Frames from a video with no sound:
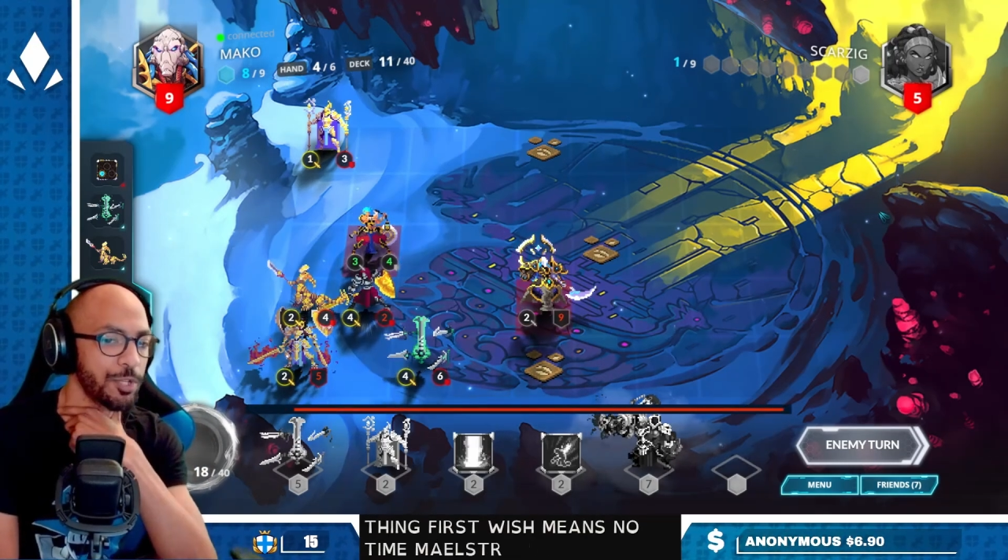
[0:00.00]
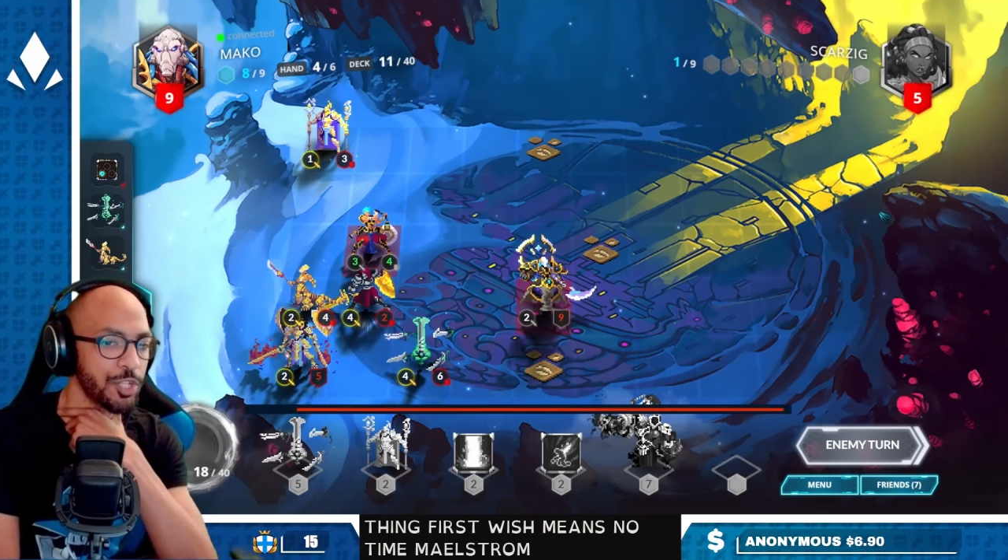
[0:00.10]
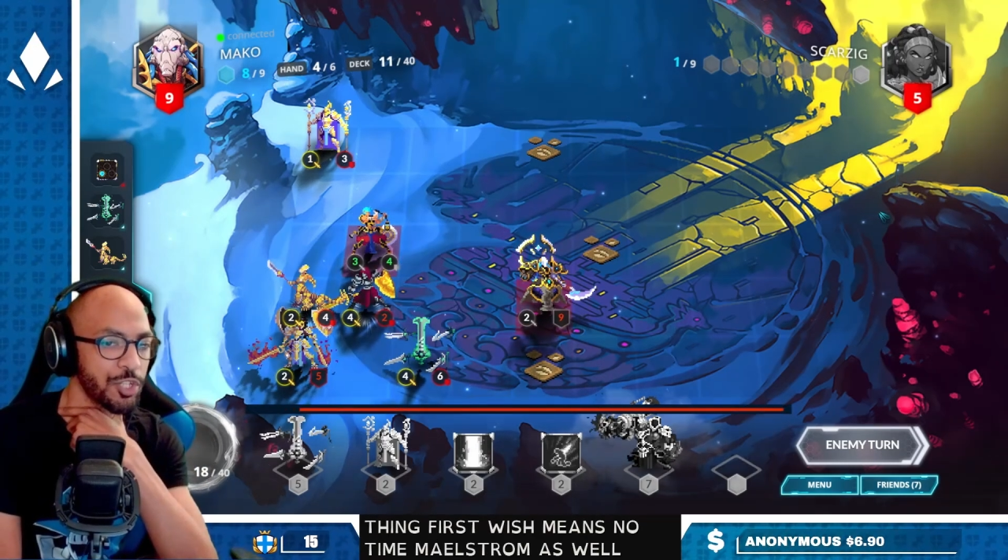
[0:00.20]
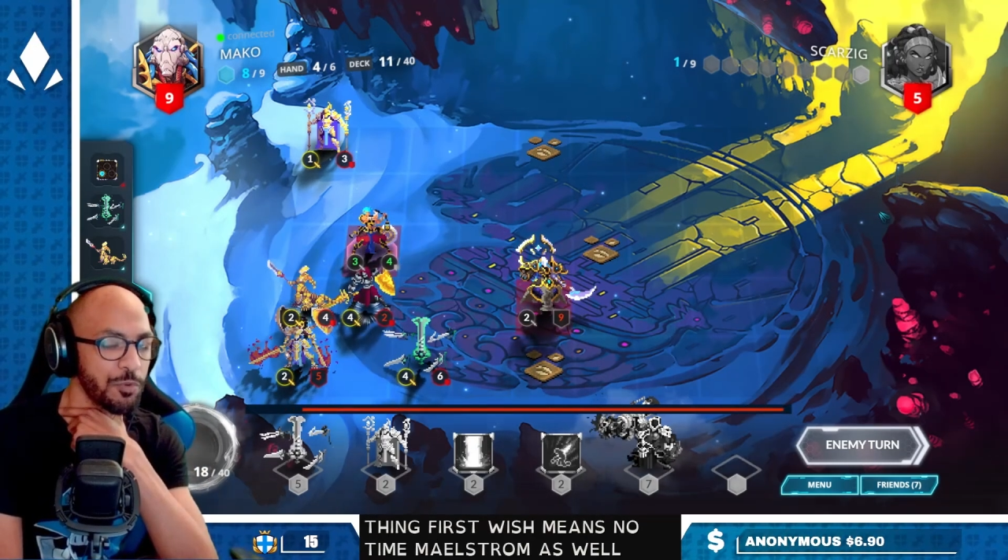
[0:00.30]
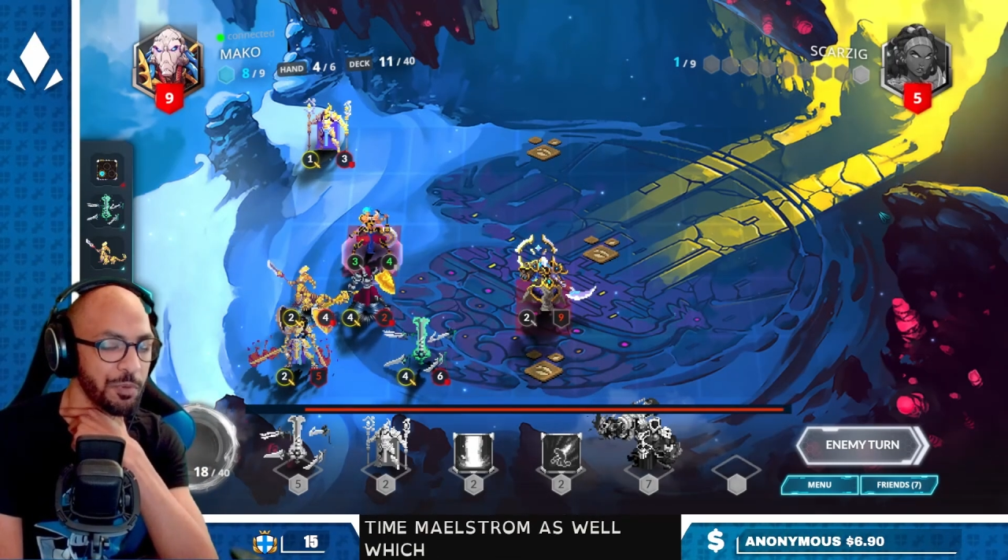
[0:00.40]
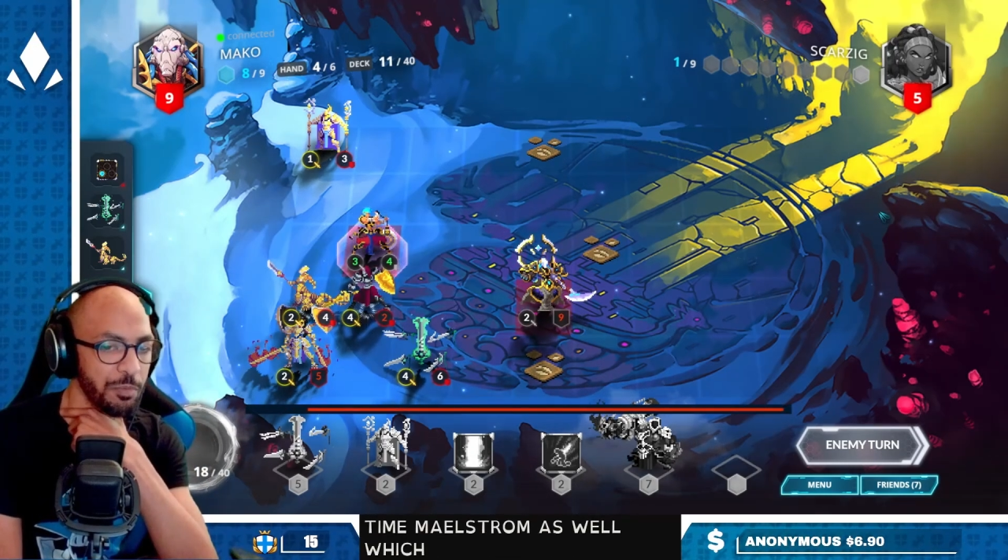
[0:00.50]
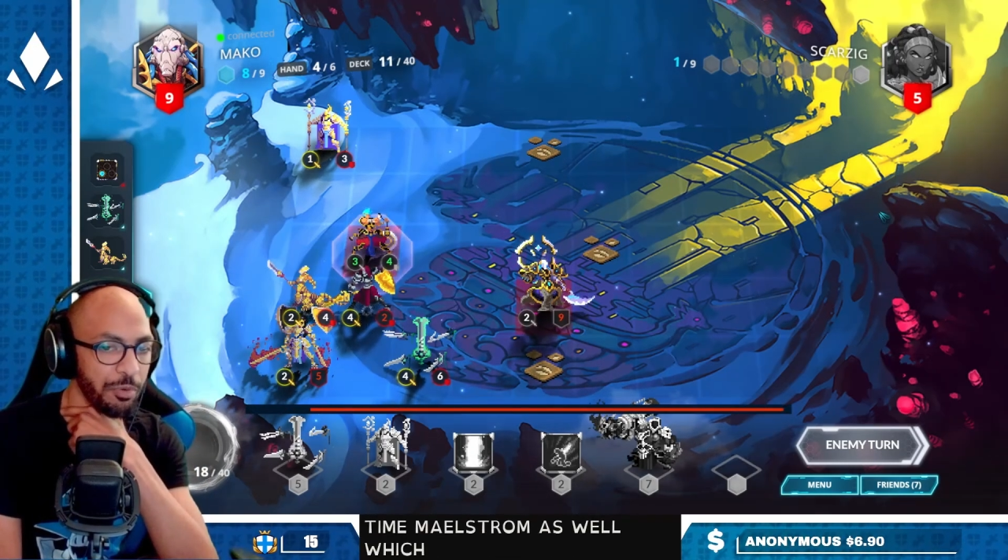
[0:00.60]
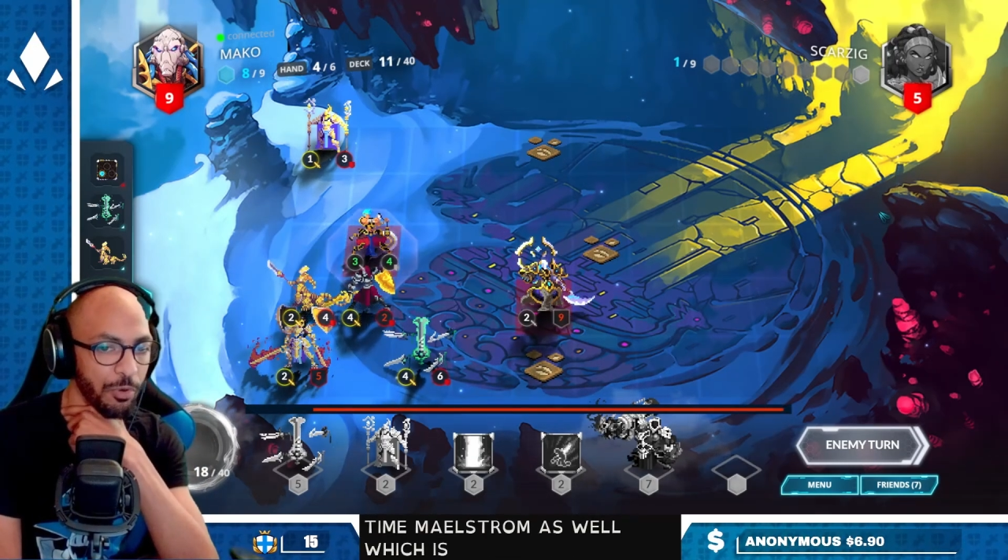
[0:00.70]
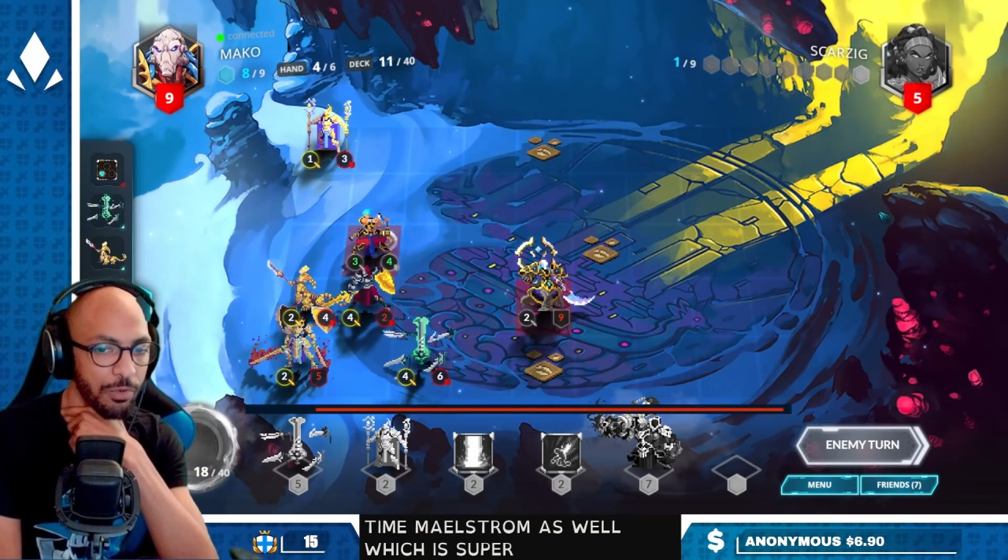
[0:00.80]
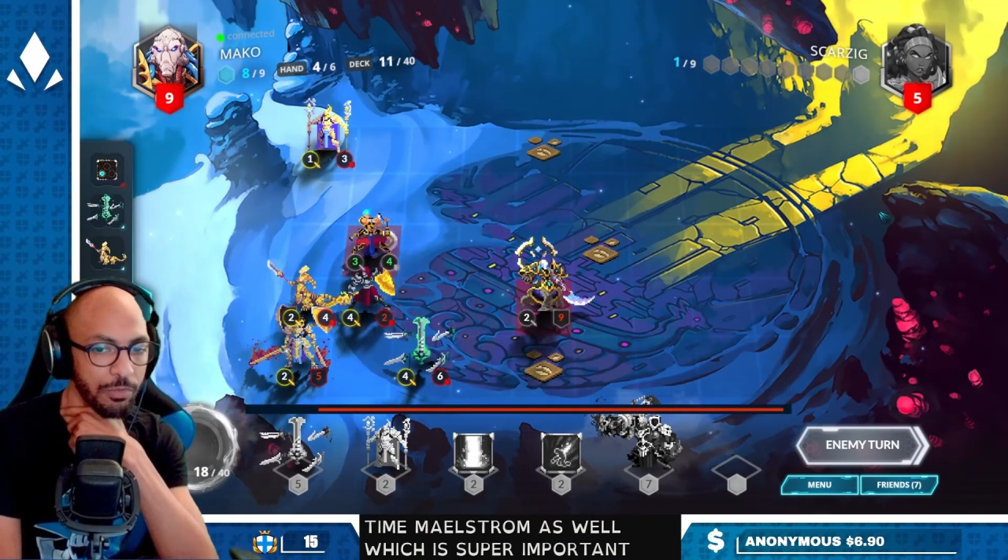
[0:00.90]
which is super
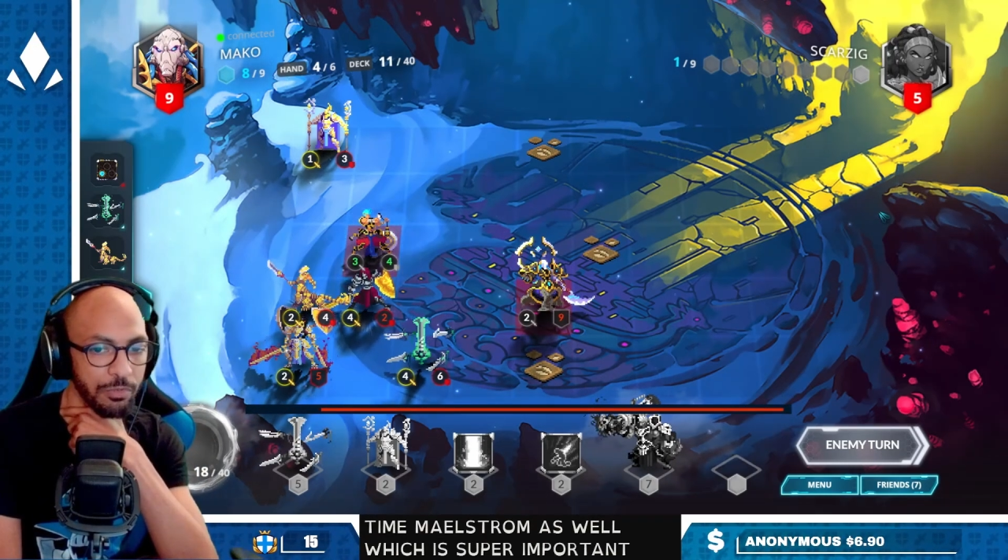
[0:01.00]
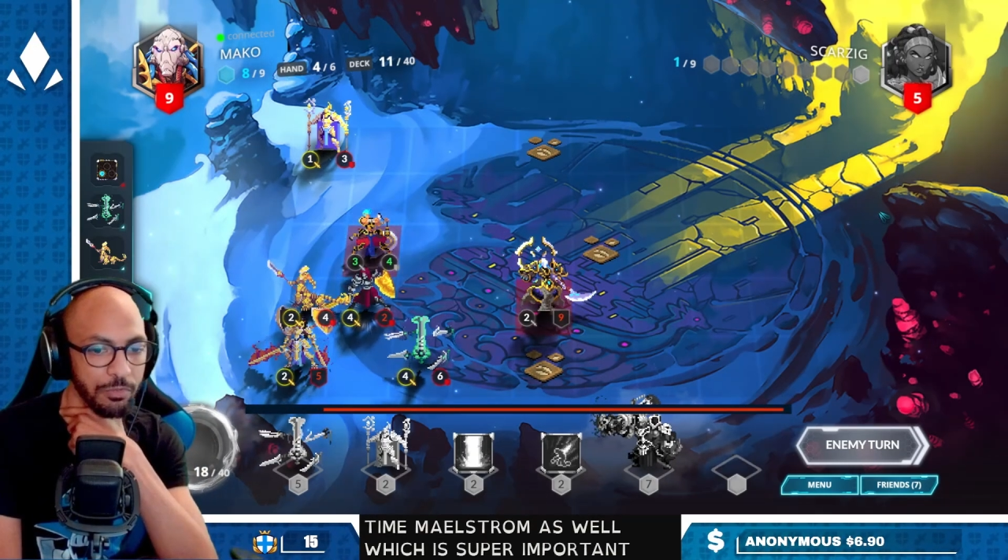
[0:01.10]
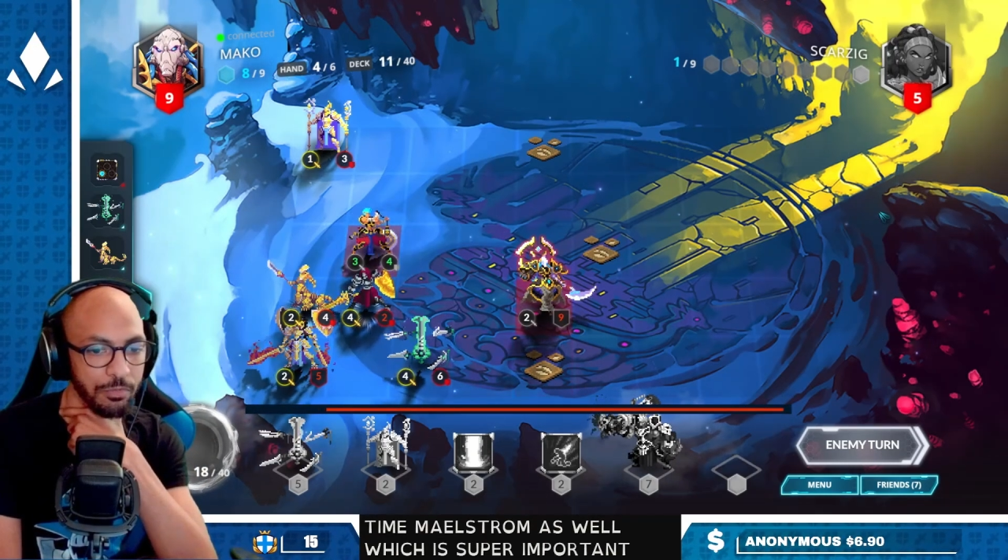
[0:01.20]
important.